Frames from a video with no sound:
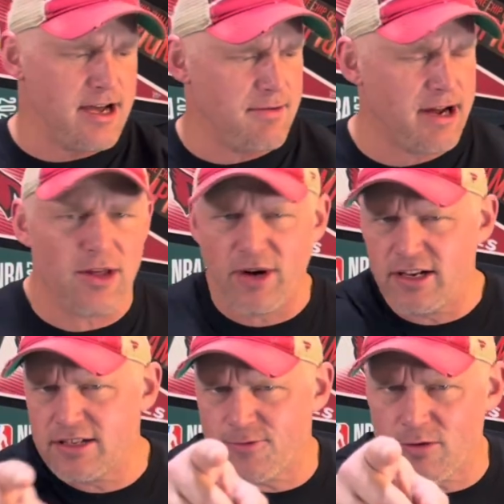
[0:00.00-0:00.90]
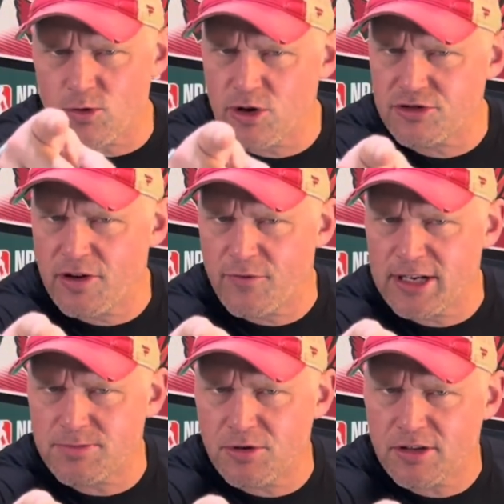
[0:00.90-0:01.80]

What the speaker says: By the way, I did friend request you on Facebook,